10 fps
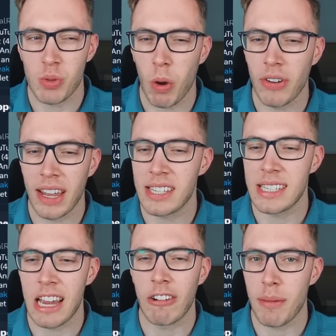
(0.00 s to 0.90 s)
just won't
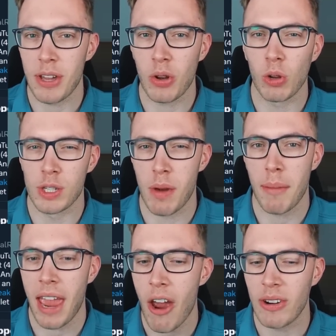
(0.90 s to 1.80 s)
necessarily be called
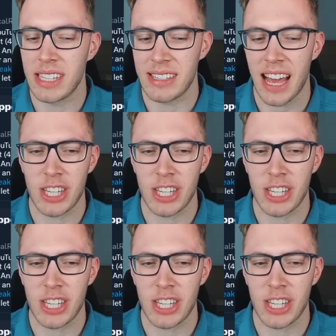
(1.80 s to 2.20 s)
Miami Heretics